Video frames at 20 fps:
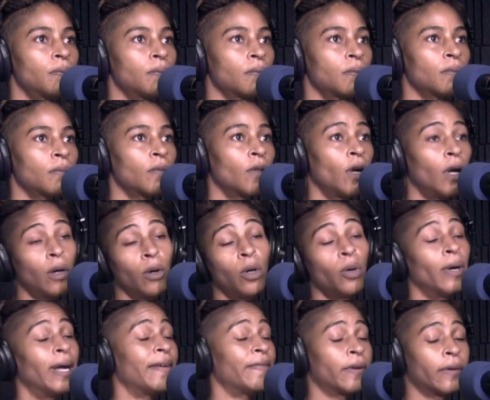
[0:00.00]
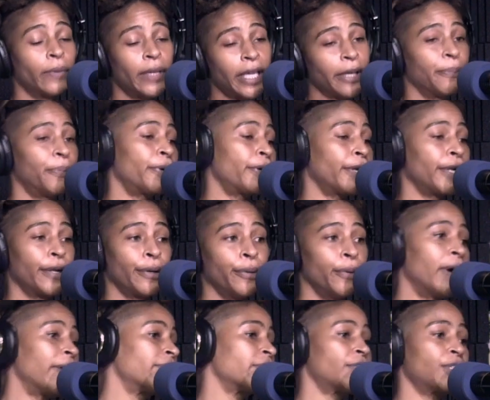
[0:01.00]
Oh, whoever. We can put it in
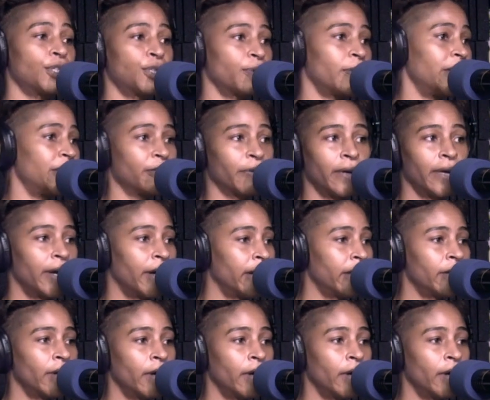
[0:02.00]
whoever situation right now. Yeah.